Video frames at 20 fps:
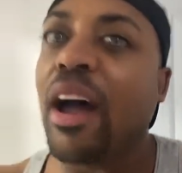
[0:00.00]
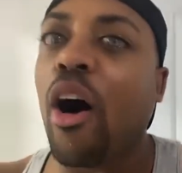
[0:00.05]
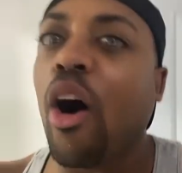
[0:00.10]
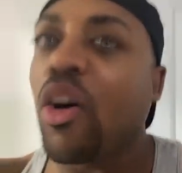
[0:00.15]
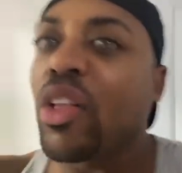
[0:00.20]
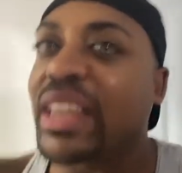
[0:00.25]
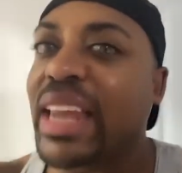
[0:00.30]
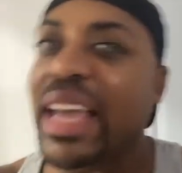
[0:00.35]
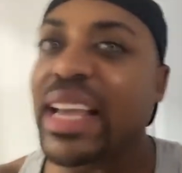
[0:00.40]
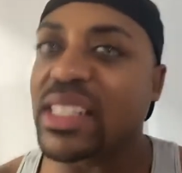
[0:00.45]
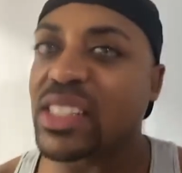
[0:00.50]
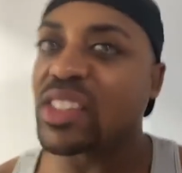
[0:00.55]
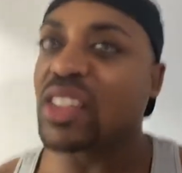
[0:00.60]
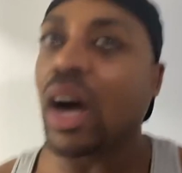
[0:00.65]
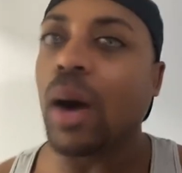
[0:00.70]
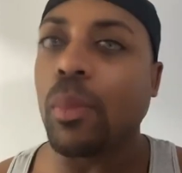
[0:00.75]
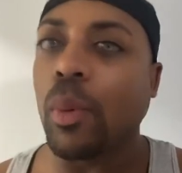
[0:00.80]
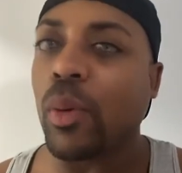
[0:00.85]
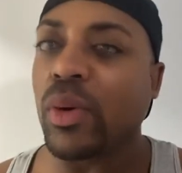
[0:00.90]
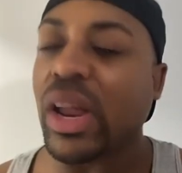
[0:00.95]
All of that is
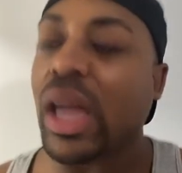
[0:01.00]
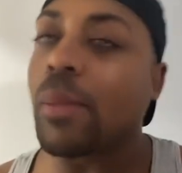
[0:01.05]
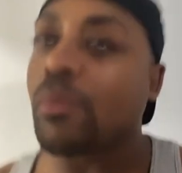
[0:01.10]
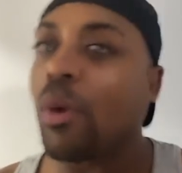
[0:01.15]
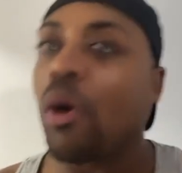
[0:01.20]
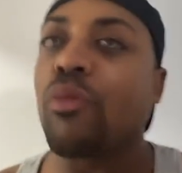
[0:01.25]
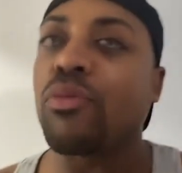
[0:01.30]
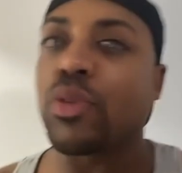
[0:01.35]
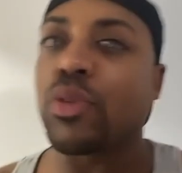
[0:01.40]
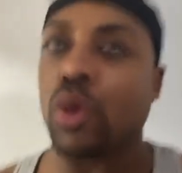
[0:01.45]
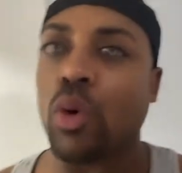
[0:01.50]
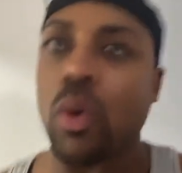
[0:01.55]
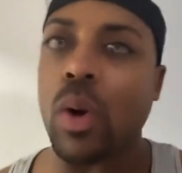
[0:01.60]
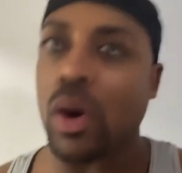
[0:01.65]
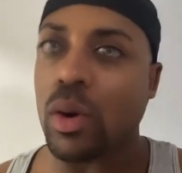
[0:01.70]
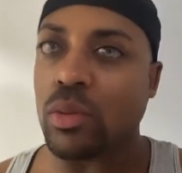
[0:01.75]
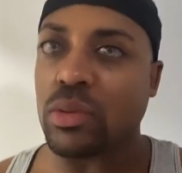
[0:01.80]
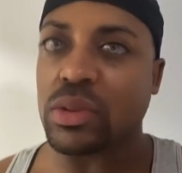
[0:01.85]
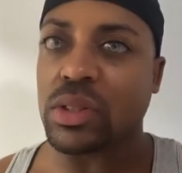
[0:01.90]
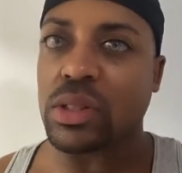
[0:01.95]
doubled in both the
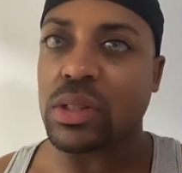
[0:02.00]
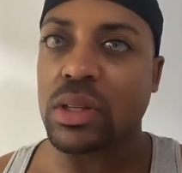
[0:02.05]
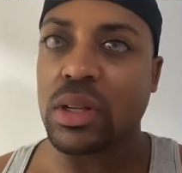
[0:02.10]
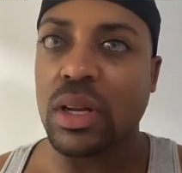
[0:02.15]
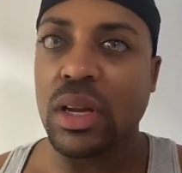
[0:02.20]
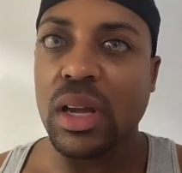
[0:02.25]
quotes.